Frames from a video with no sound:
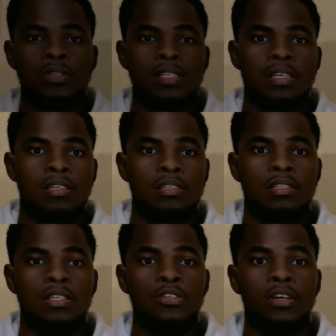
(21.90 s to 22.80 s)
you say
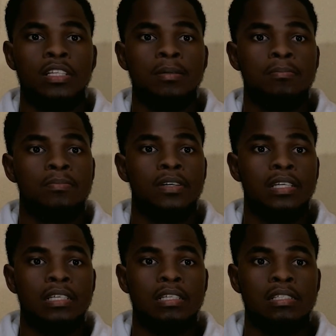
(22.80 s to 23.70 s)
your name
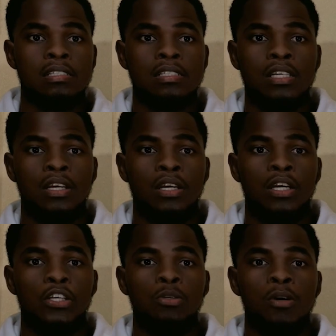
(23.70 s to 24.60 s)
in English,
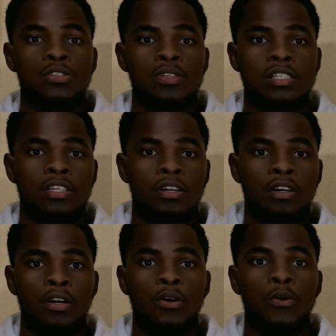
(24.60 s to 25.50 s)
you must consider
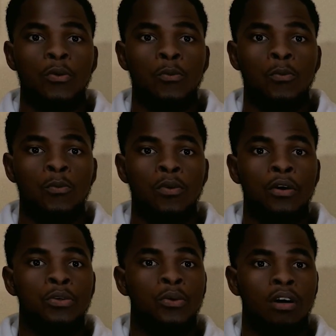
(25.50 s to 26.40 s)
where
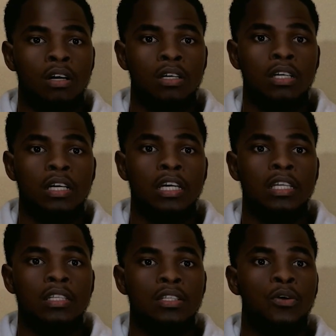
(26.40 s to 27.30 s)
you are
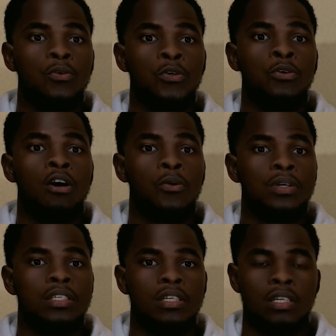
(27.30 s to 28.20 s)
and who you are
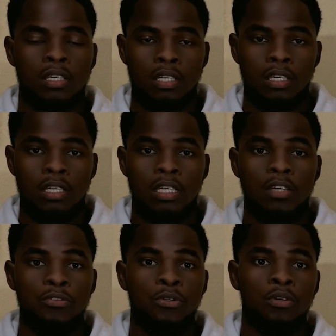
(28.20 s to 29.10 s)
with.
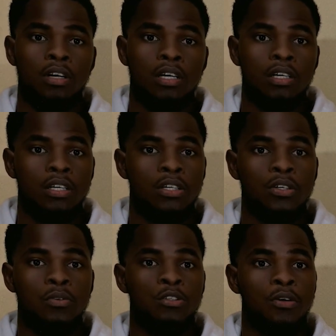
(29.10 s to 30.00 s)
If you are
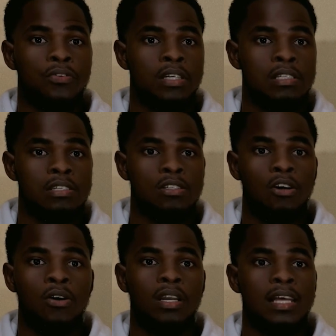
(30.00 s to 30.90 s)
with your friends
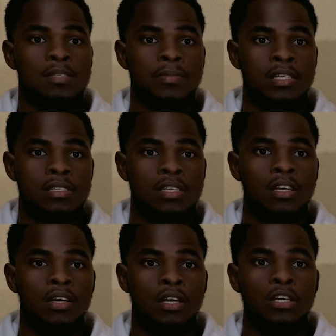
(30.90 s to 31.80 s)
or classmates,
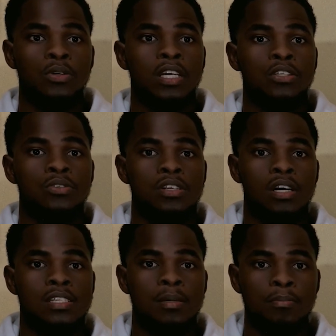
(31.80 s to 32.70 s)
you can use a
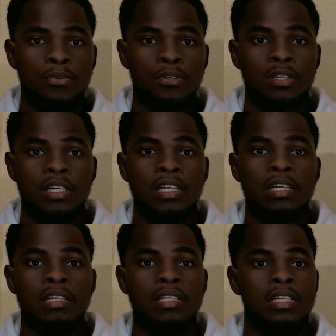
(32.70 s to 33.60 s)
simple
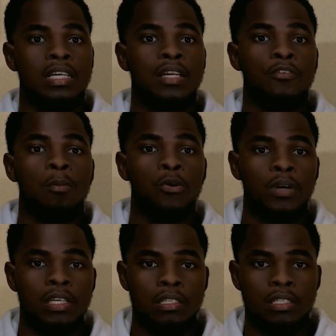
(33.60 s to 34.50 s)
and informal
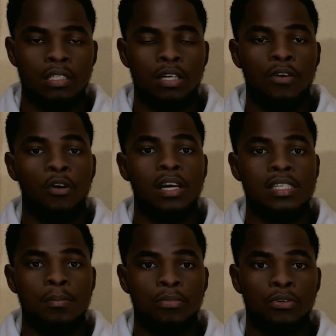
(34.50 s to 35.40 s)
way. For
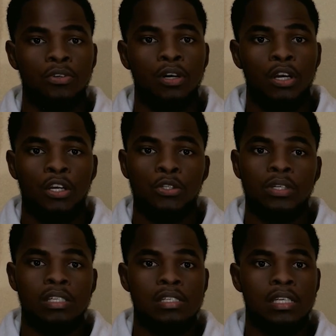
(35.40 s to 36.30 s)
example, you
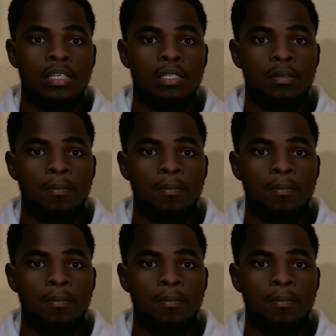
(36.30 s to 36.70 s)
can say,